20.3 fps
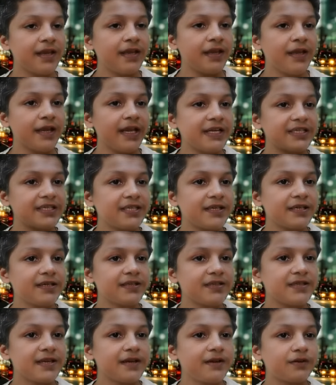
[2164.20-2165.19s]
It
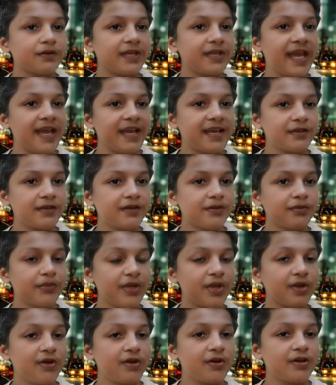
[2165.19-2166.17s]
turns out that
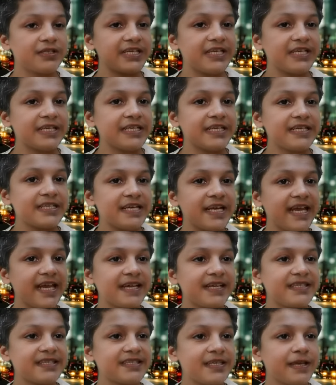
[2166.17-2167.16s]
because she
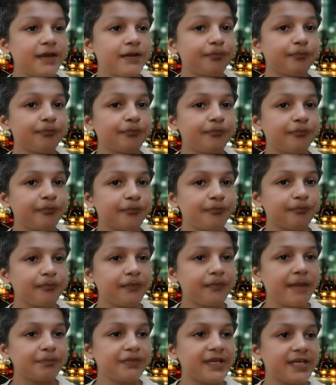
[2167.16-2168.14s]
dislikes
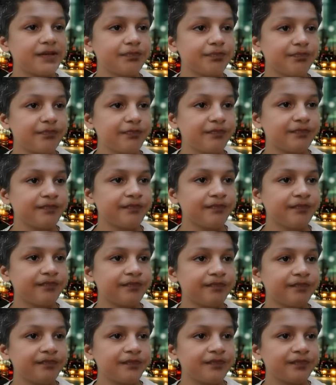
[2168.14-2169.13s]
Memnon,
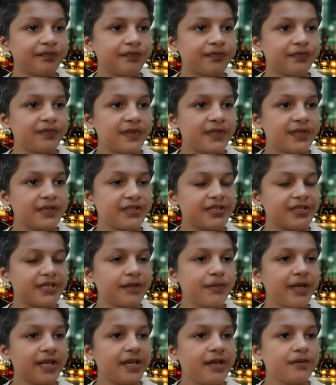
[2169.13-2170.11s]
she
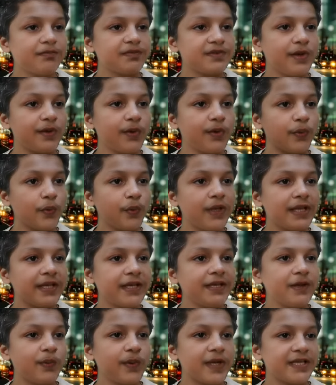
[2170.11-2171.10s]
becomes a
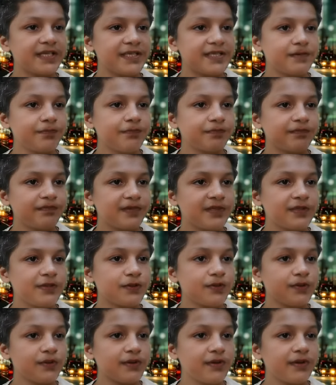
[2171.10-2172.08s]
willing victim.
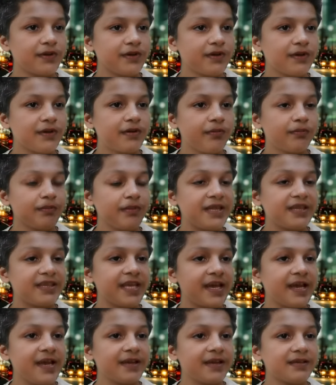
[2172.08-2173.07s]
Soon,
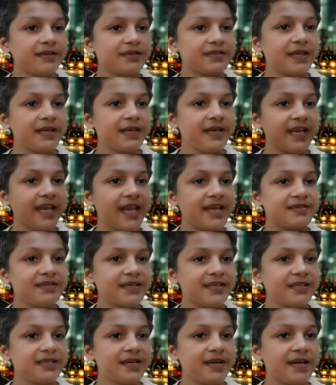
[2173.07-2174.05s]
Matthias and
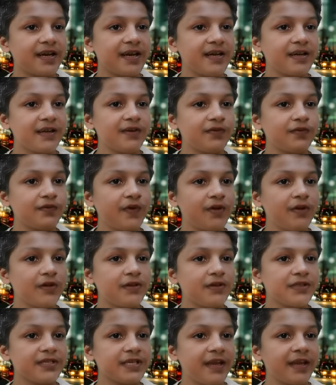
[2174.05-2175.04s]
Cassandra are
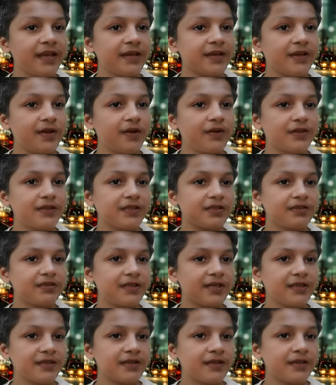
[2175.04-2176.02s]
involved in On the Run.